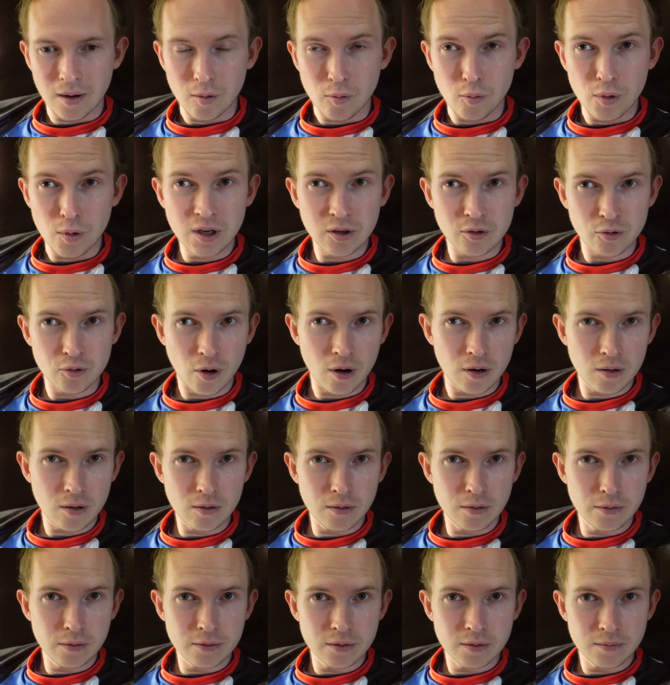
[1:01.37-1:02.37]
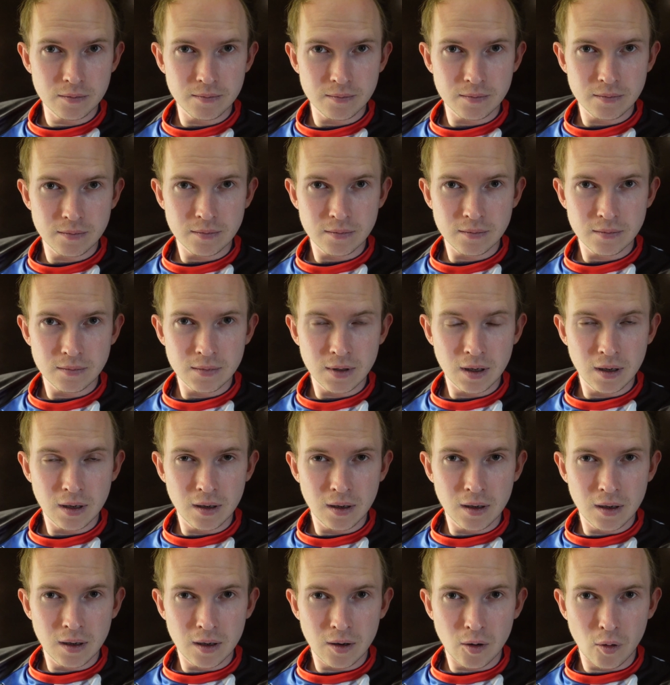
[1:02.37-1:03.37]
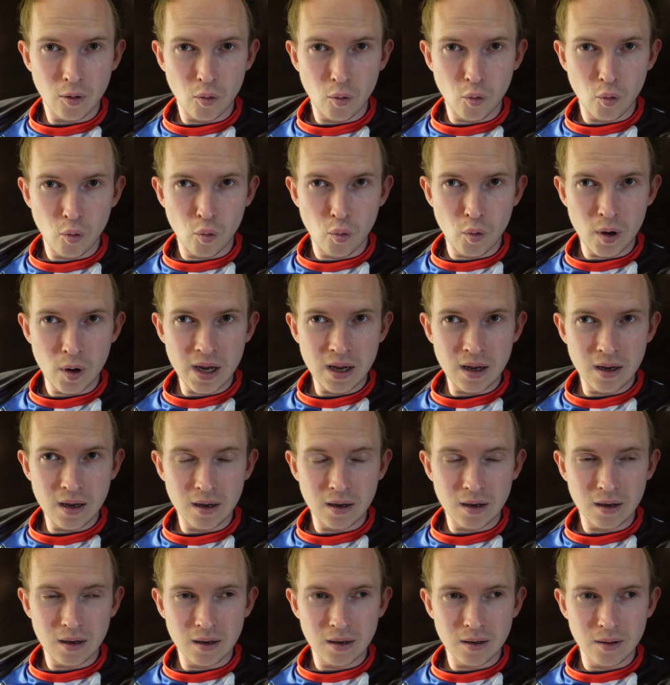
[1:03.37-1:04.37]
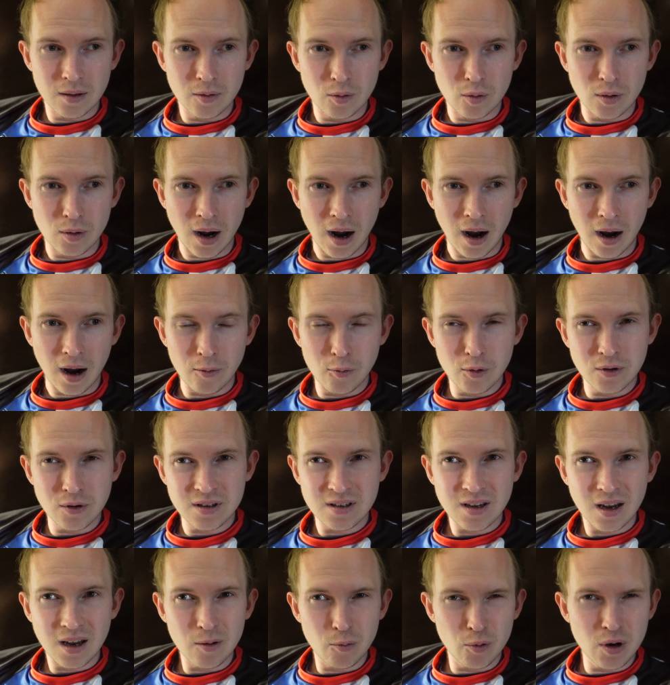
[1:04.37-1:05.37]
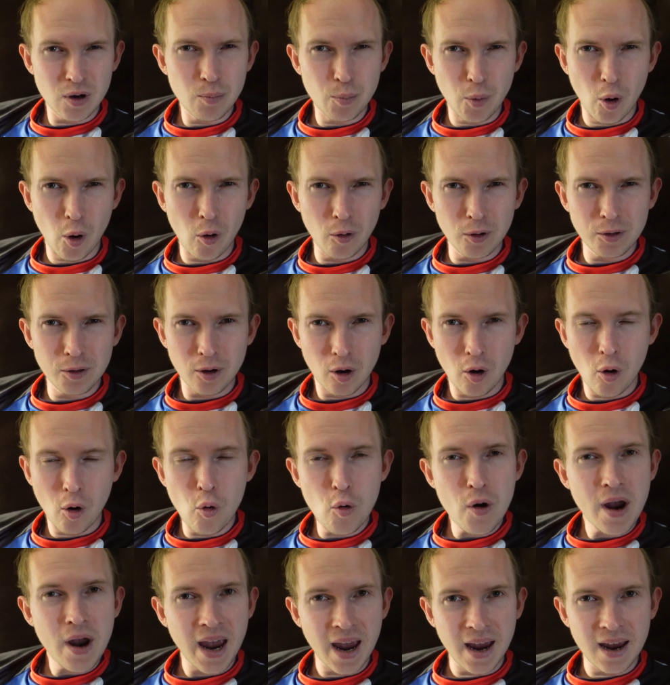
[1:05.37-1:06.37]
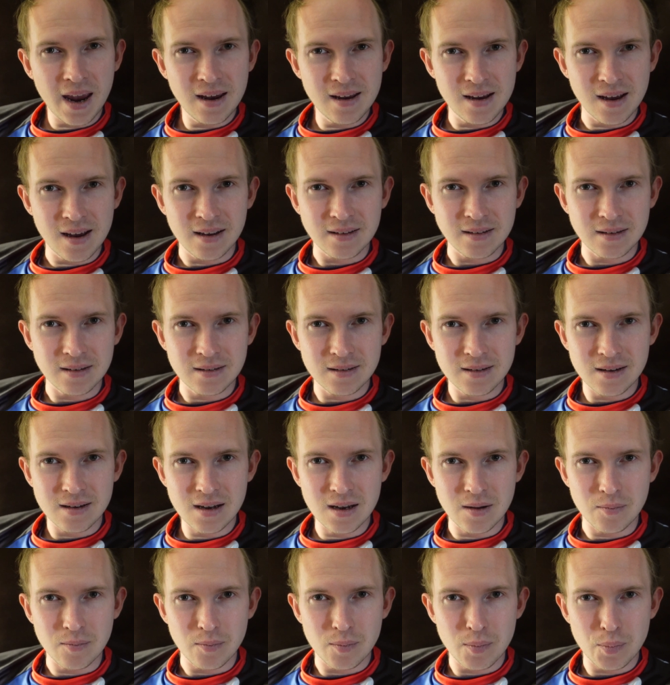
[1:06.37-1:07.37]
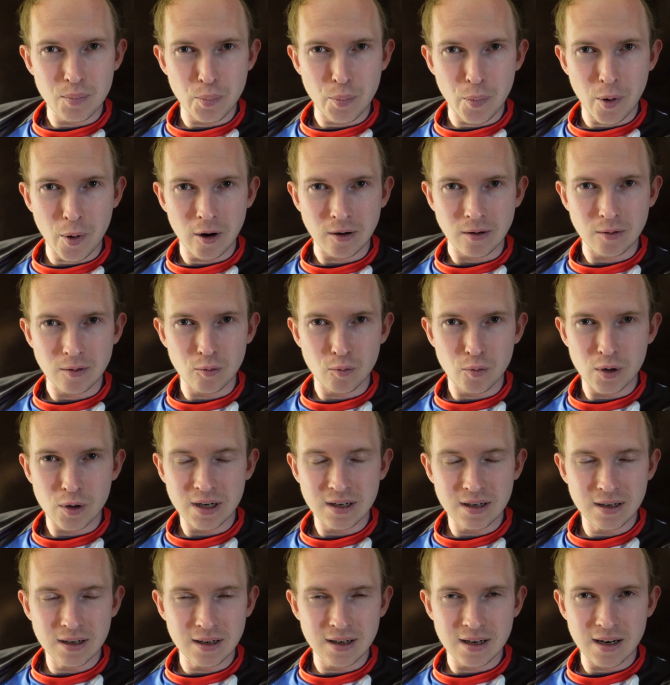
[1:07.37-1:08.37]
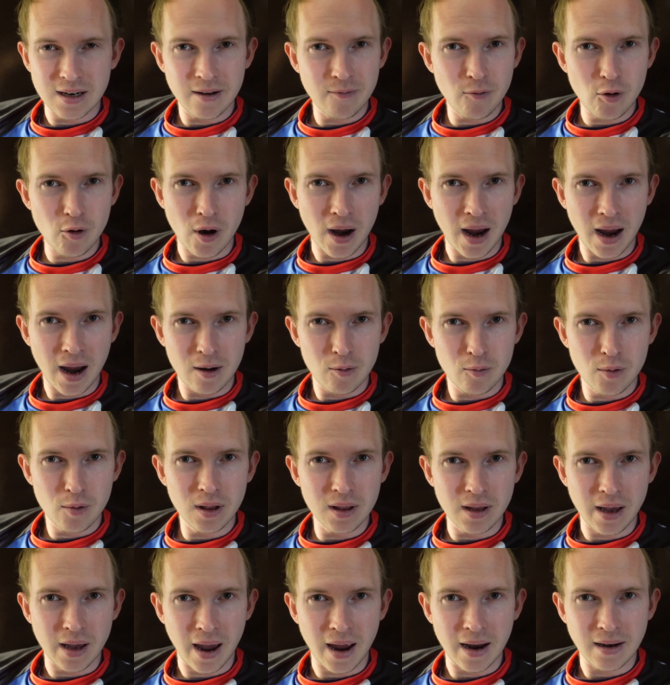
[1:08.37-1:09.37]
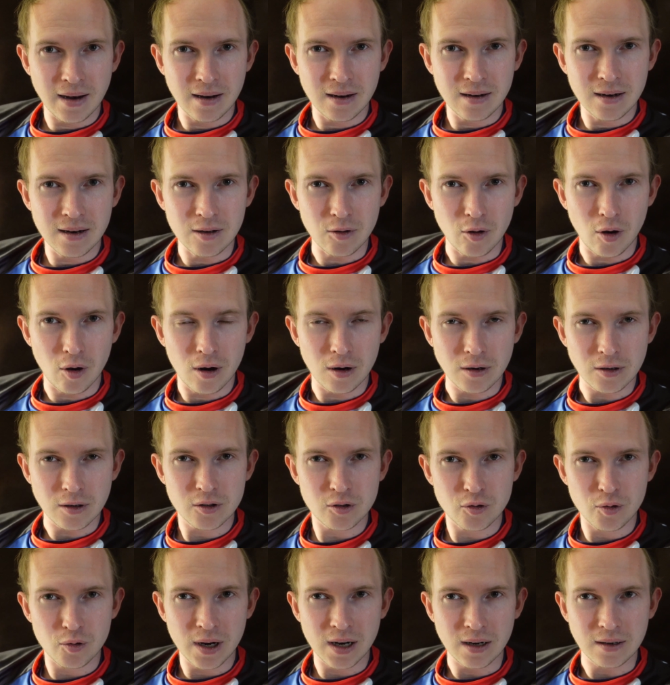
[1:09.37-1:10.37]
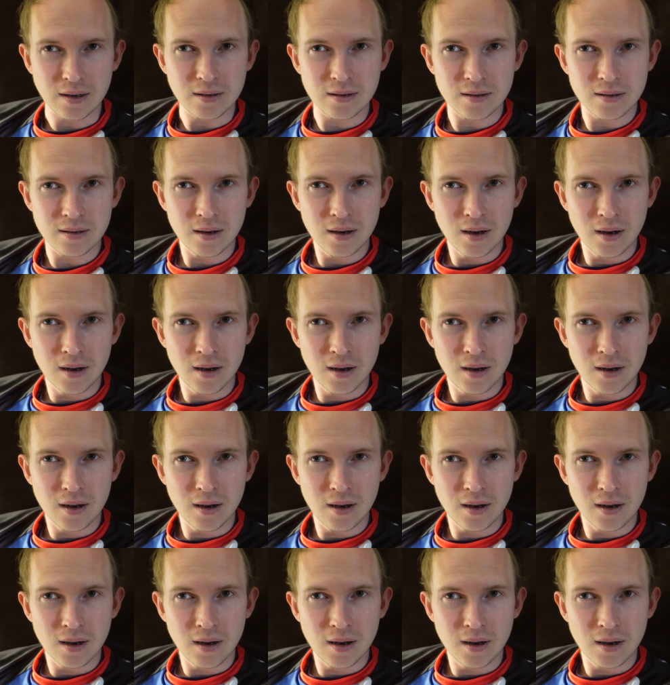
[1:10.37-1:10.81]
We struggled. I would say we bowled okay as a team, but we never really had any long strings.